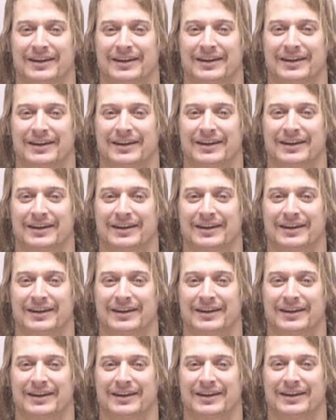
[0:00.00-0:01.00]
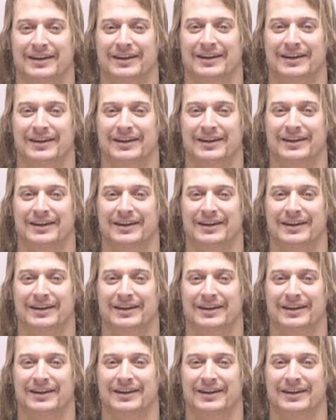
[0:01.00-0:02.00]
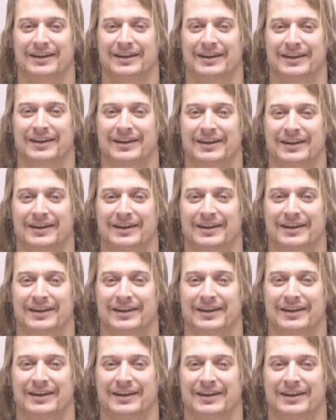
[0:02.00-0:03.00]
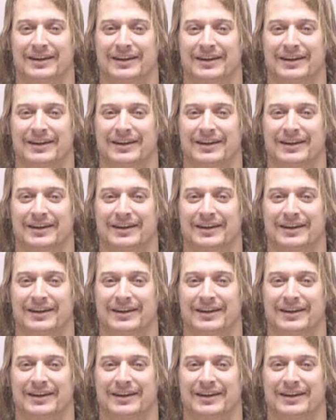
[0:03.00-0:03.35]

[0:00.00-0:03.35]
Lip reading: No words are spoken by the person on screen.